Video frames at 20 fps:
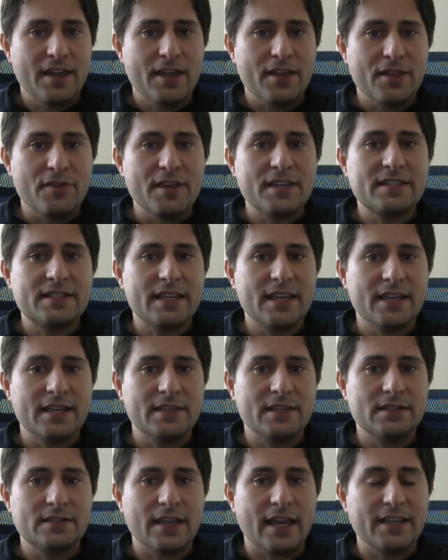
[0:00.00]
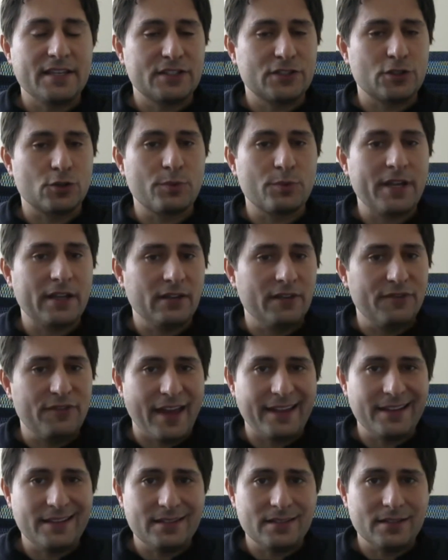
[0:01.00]
This is a surreal
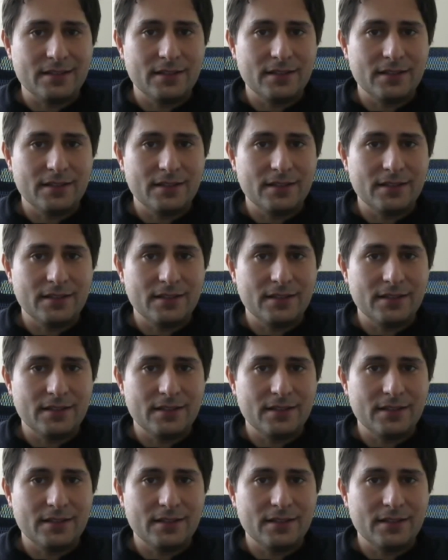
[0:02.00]
event,